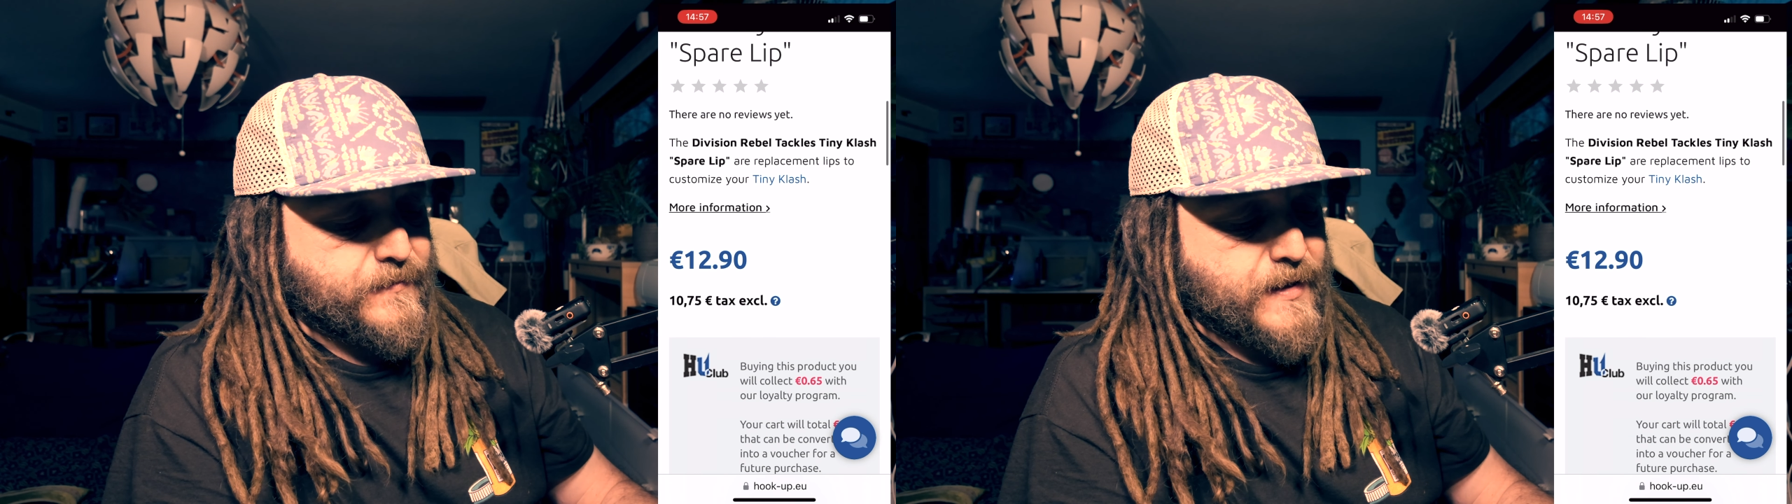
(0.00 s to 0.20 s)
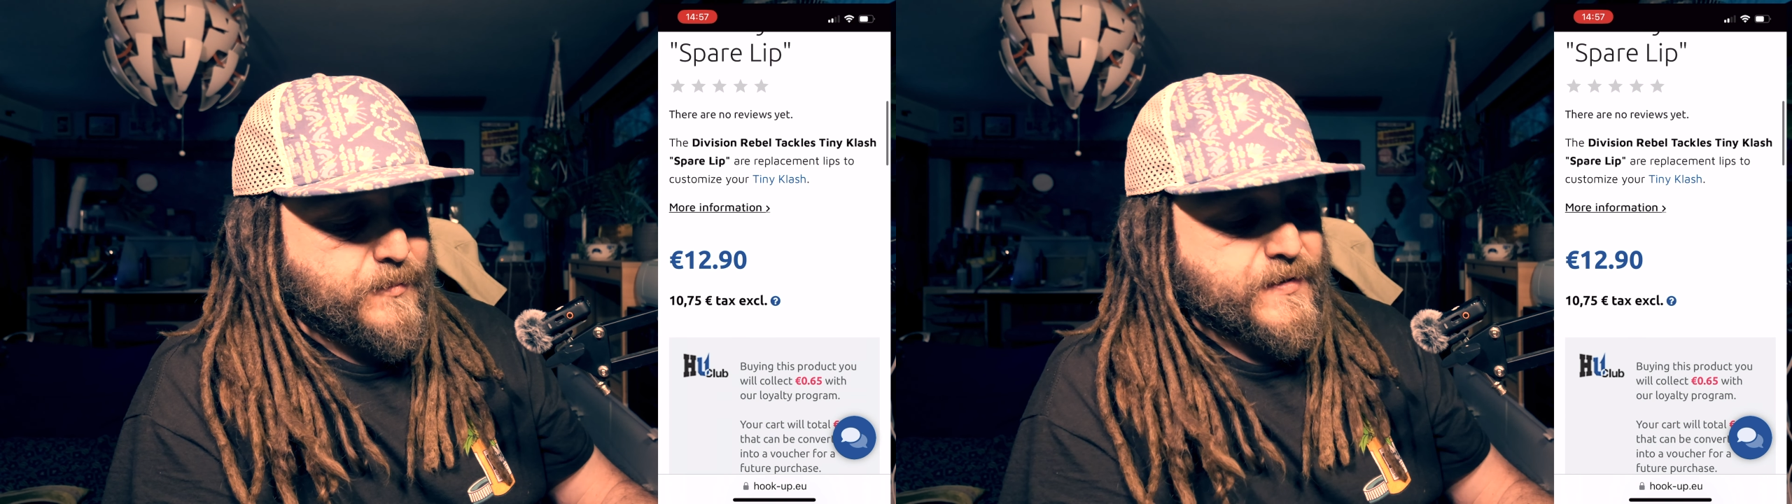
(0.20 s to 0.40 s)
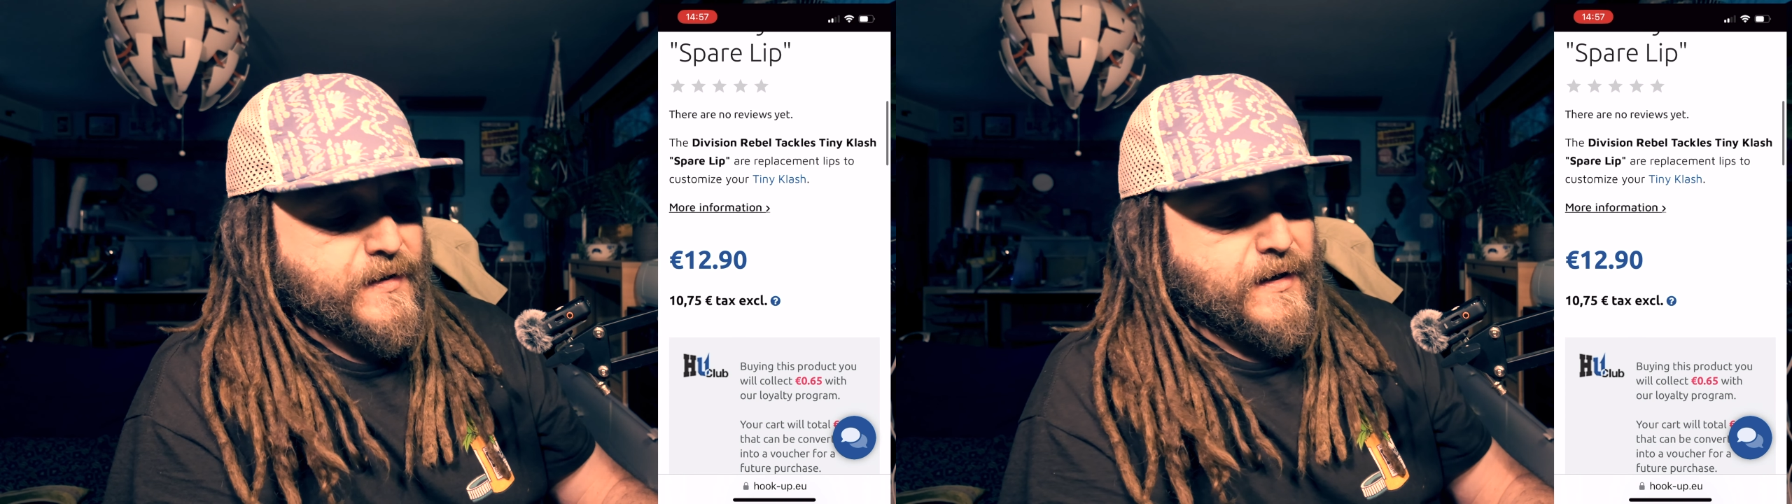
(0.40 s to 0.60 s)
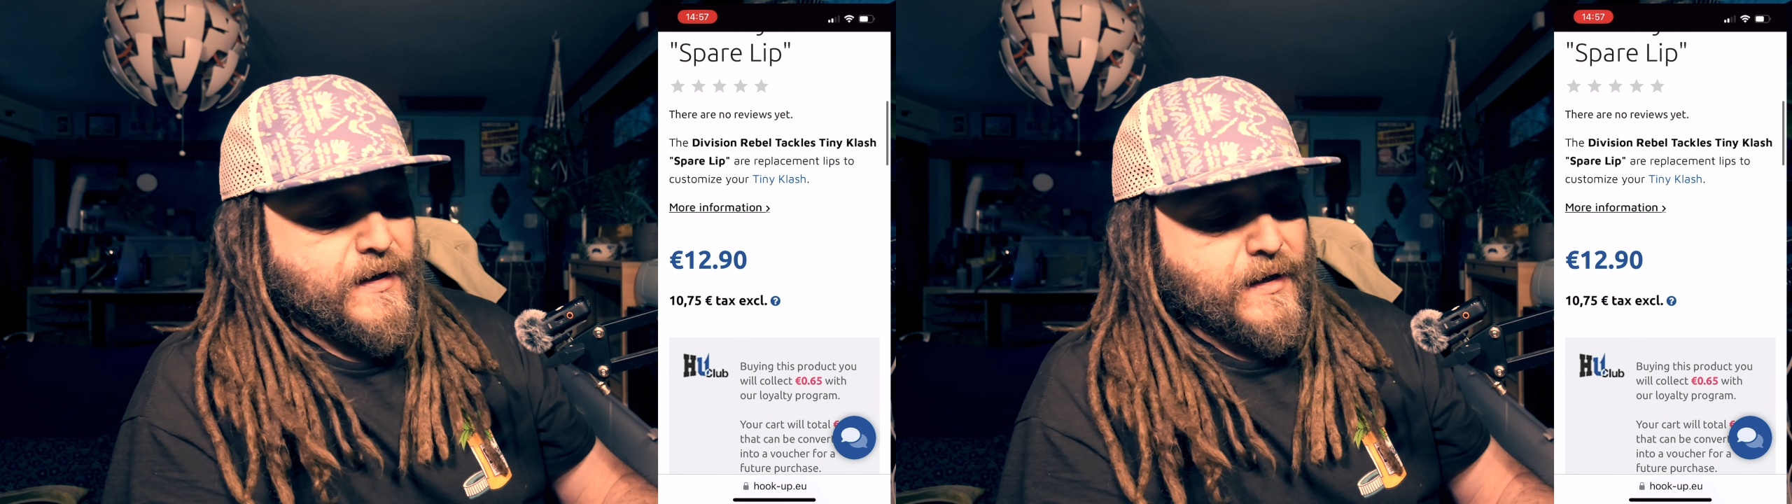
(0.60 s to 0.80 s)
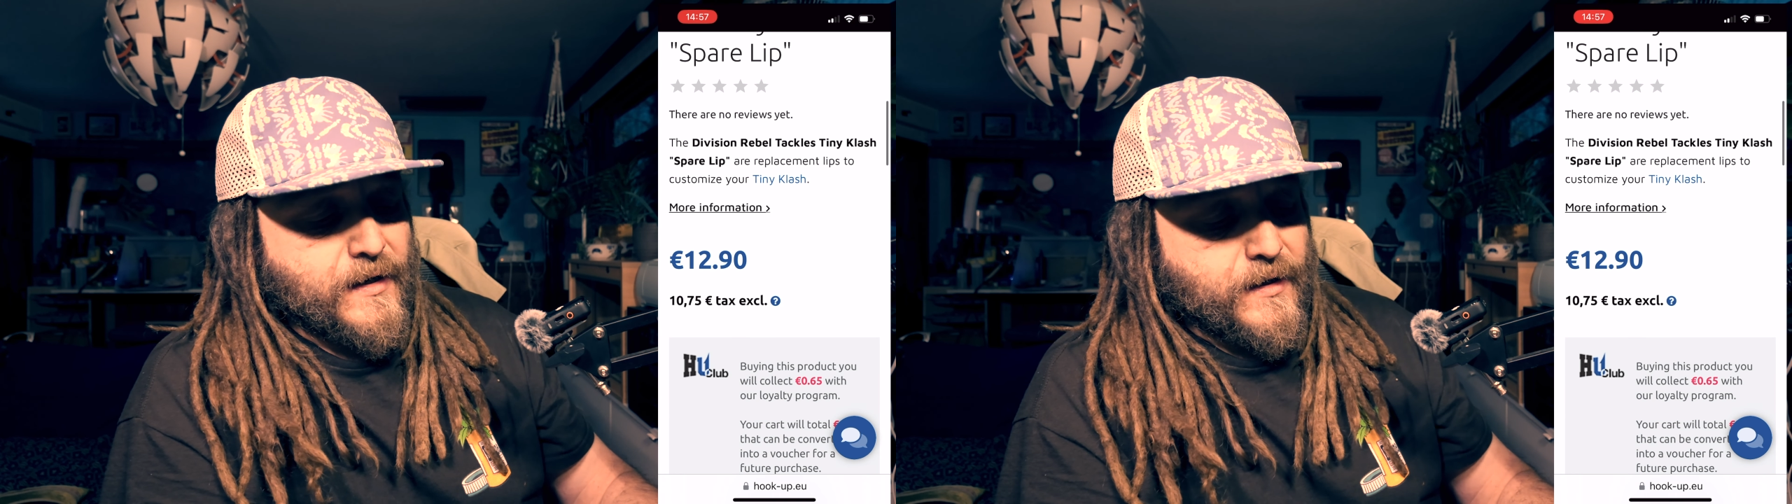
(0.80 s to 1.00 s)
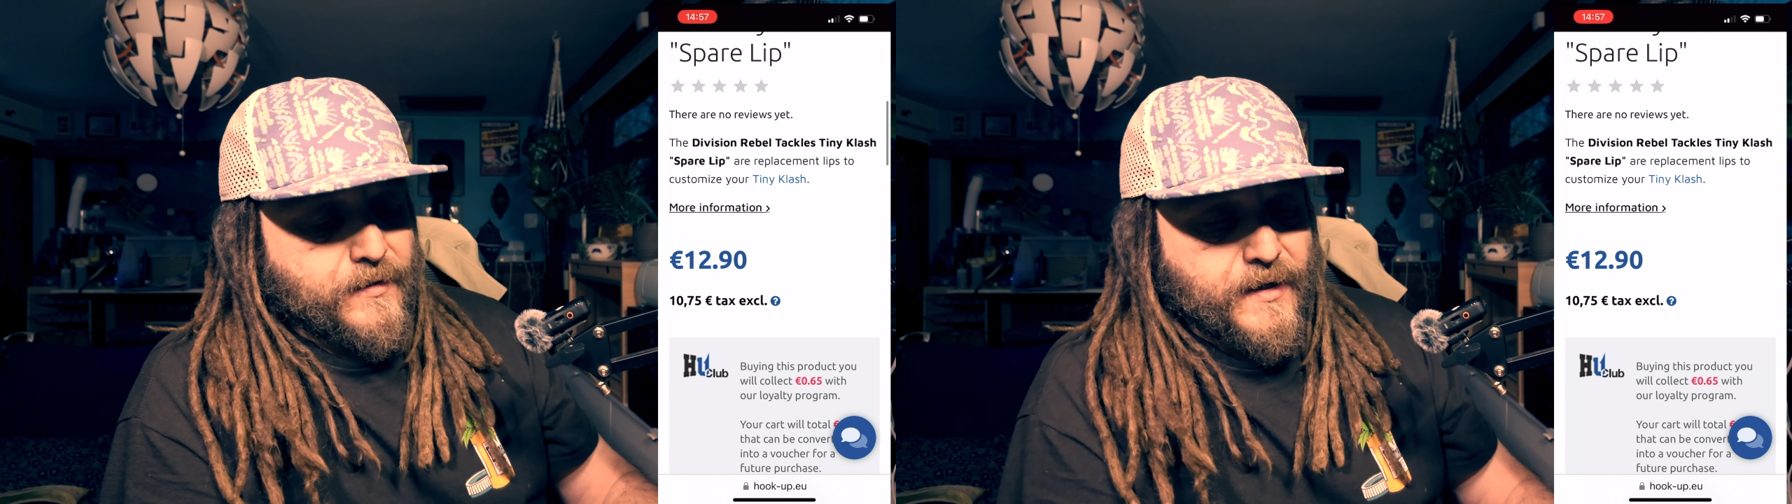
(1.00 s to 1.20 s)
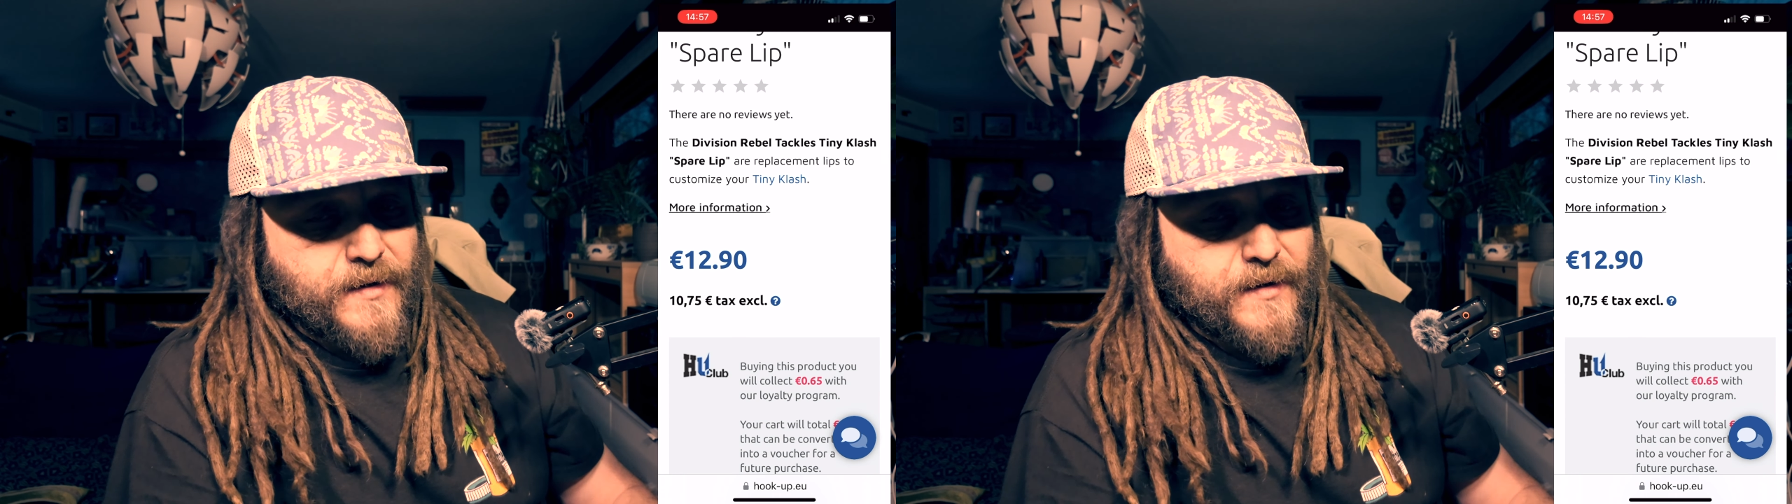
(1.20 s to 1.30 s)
of lips. You